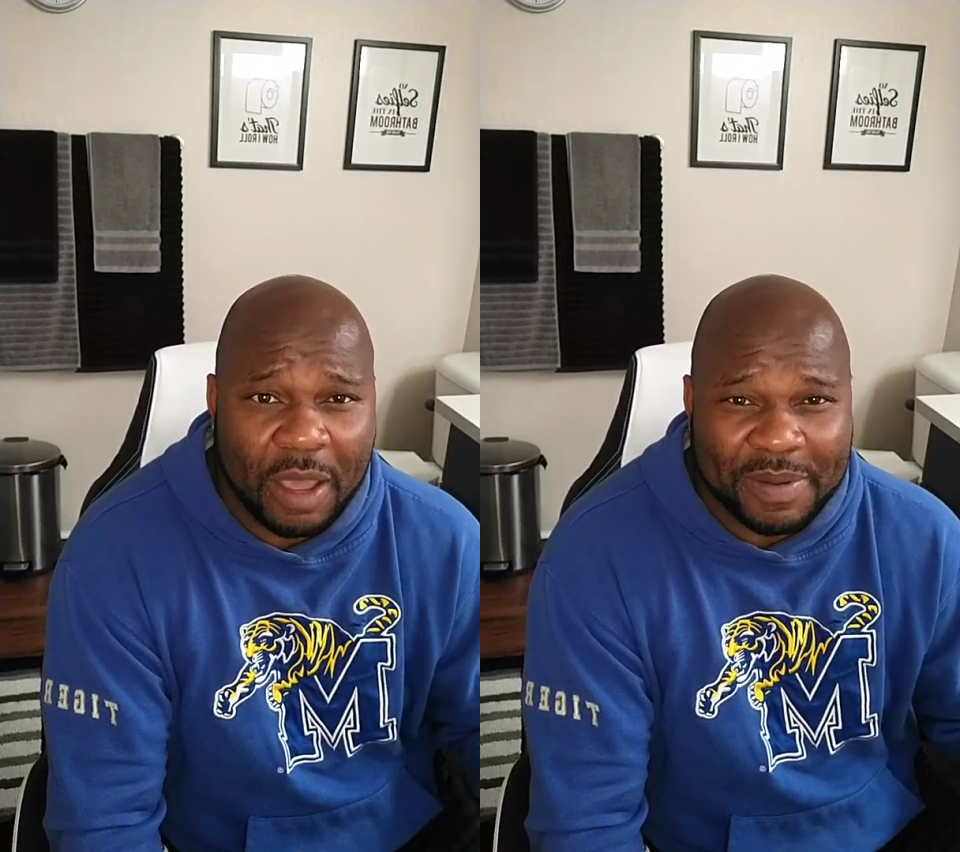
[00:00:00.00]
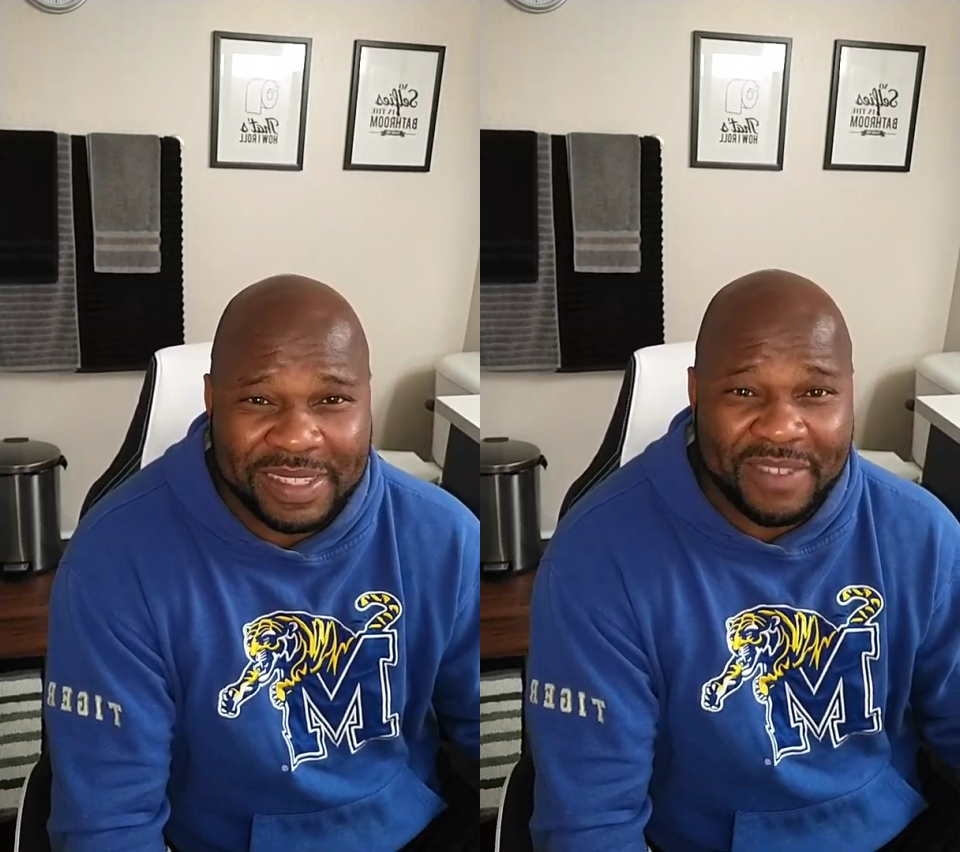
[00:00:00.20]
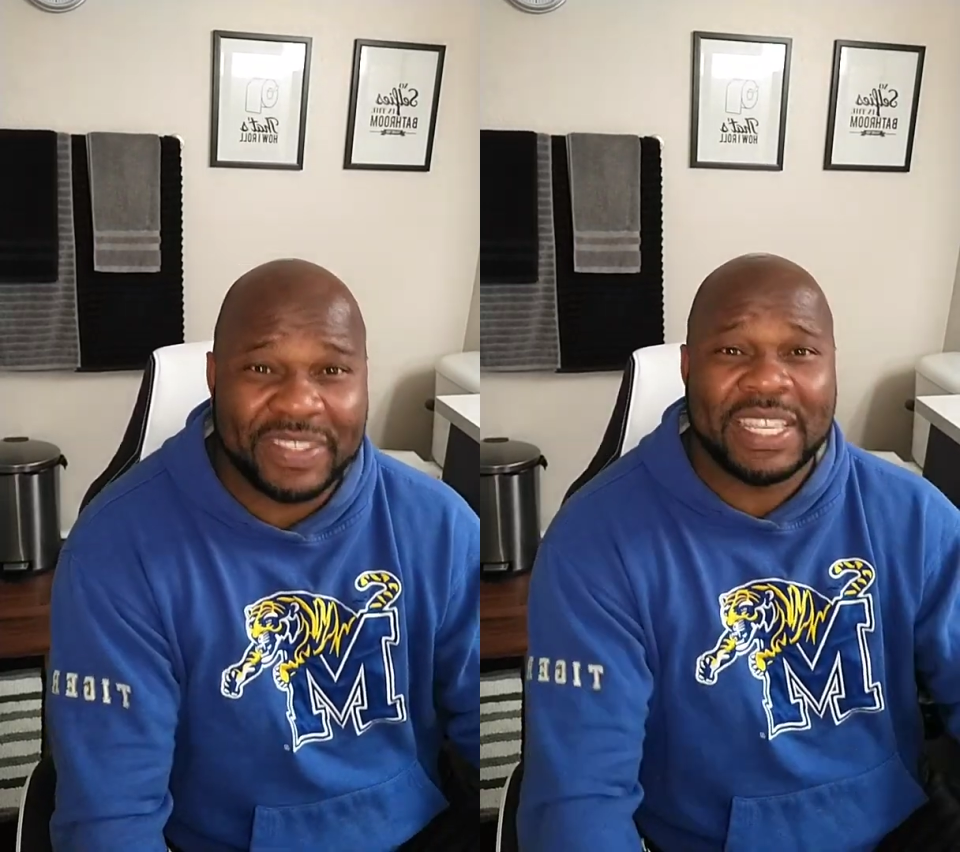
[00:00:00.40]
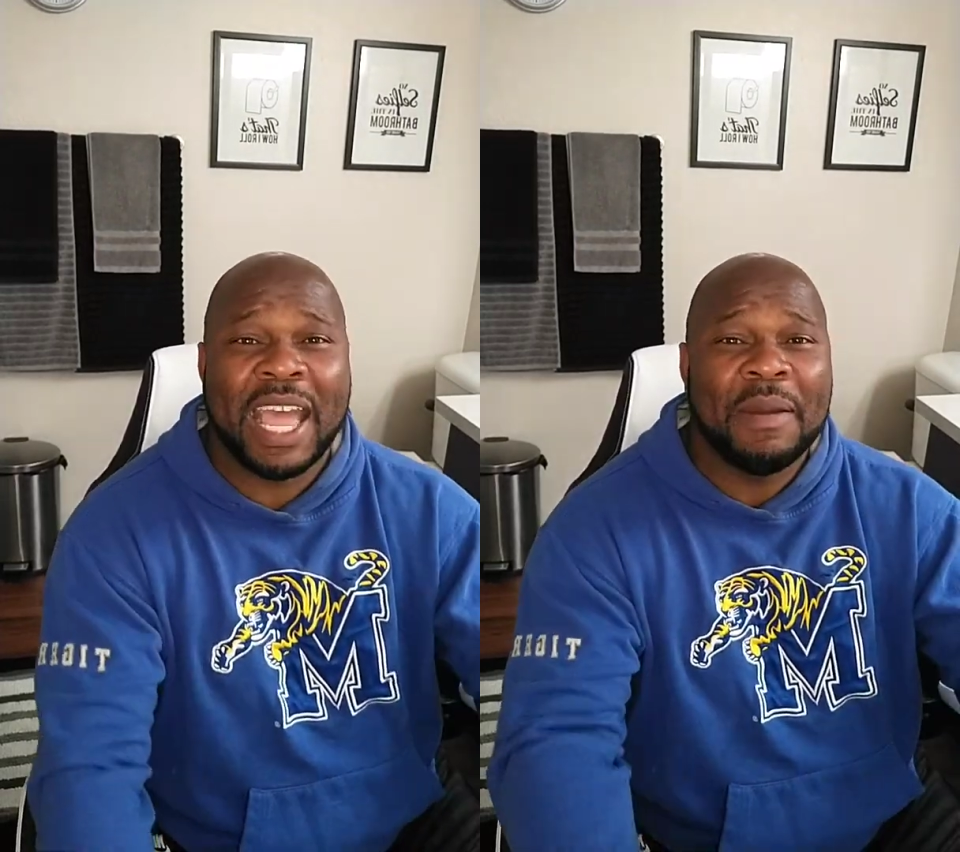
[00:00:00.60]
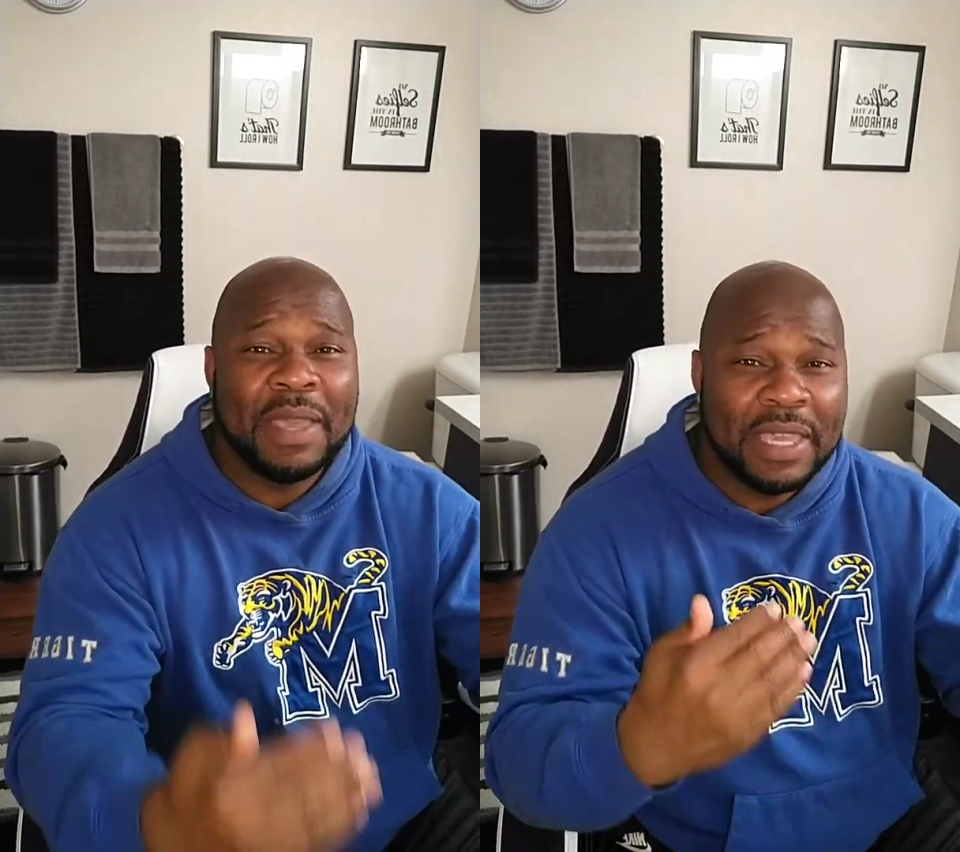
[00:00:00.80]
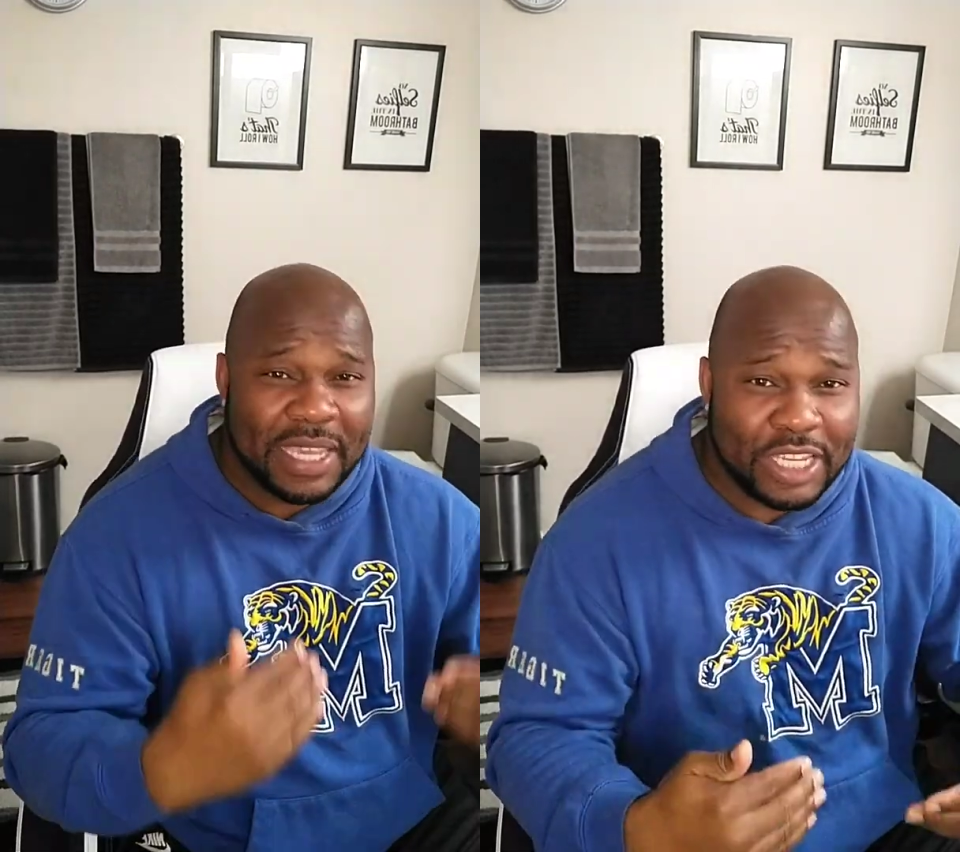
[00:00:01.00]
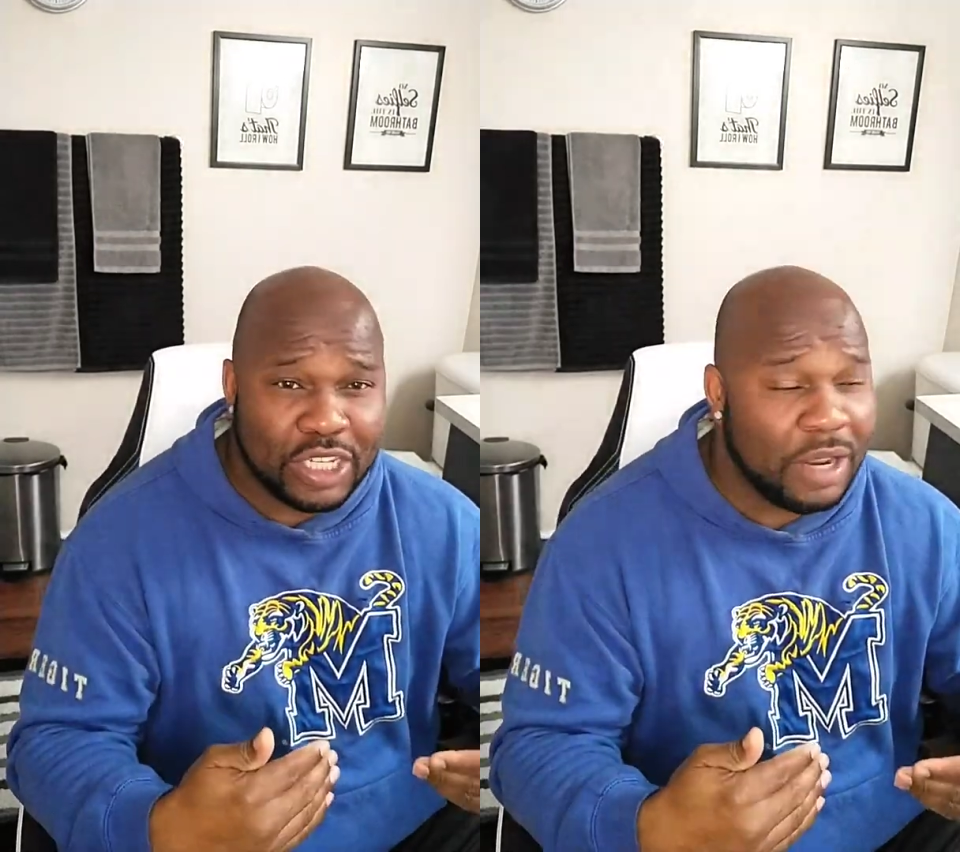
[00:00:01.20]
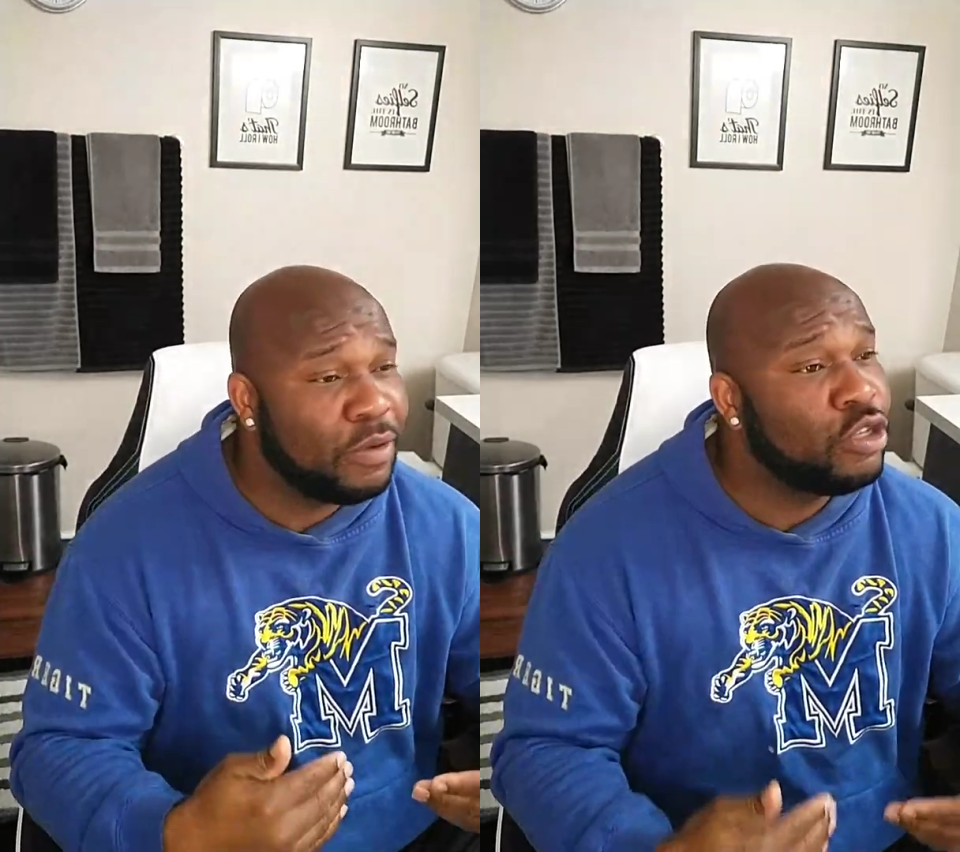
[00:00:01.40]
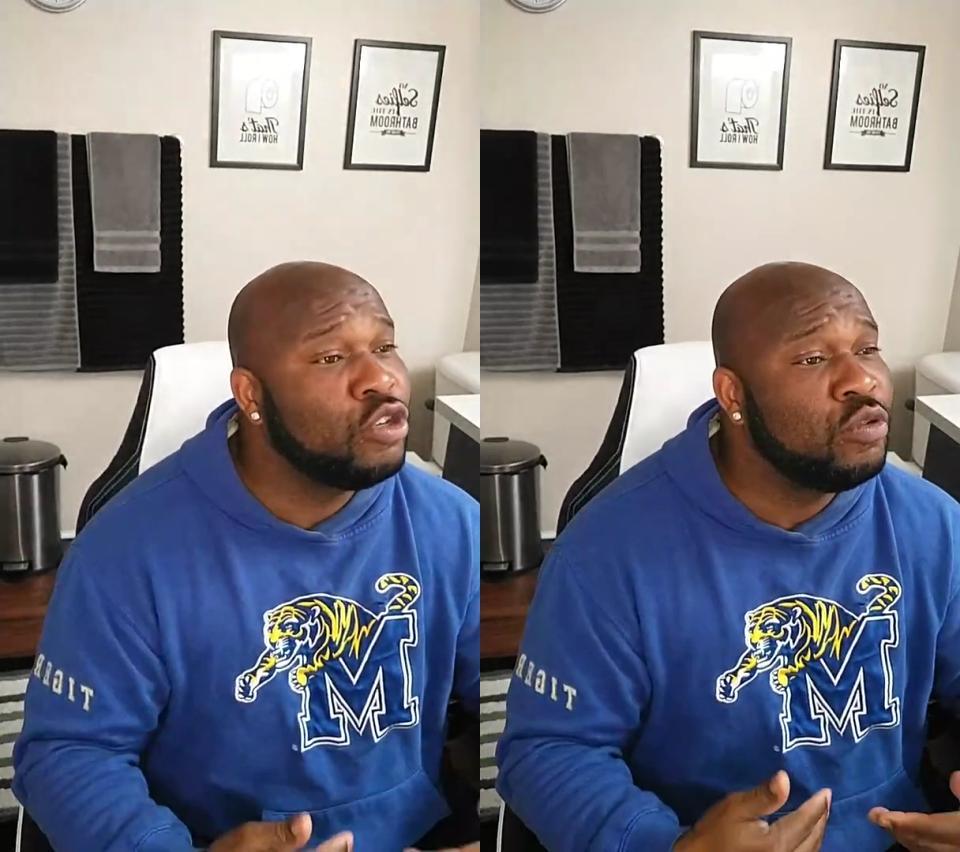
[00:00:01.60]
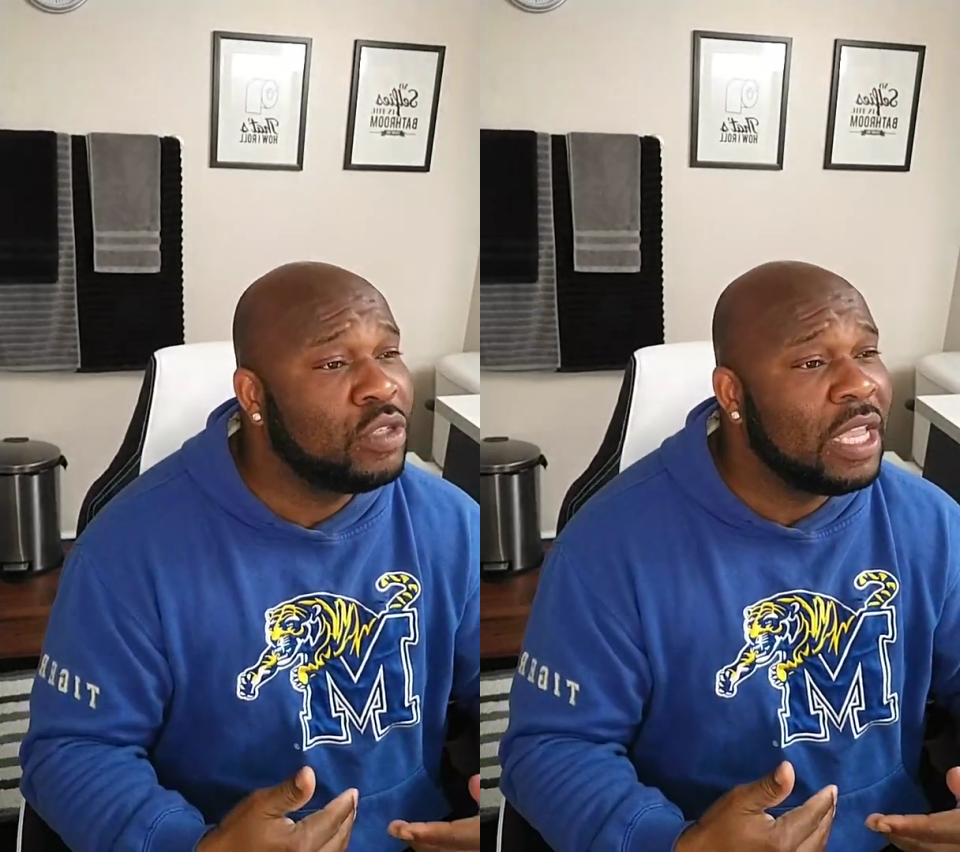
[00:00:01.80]
Pacific time. Each and every
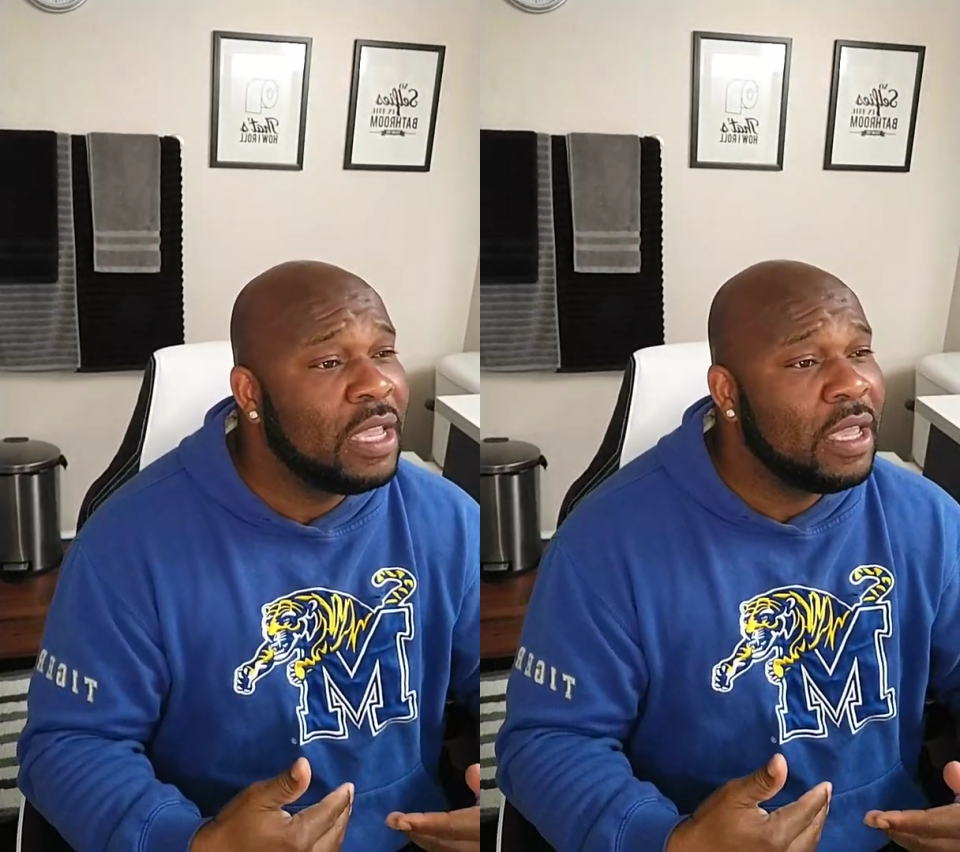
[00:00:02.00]
Tuesday,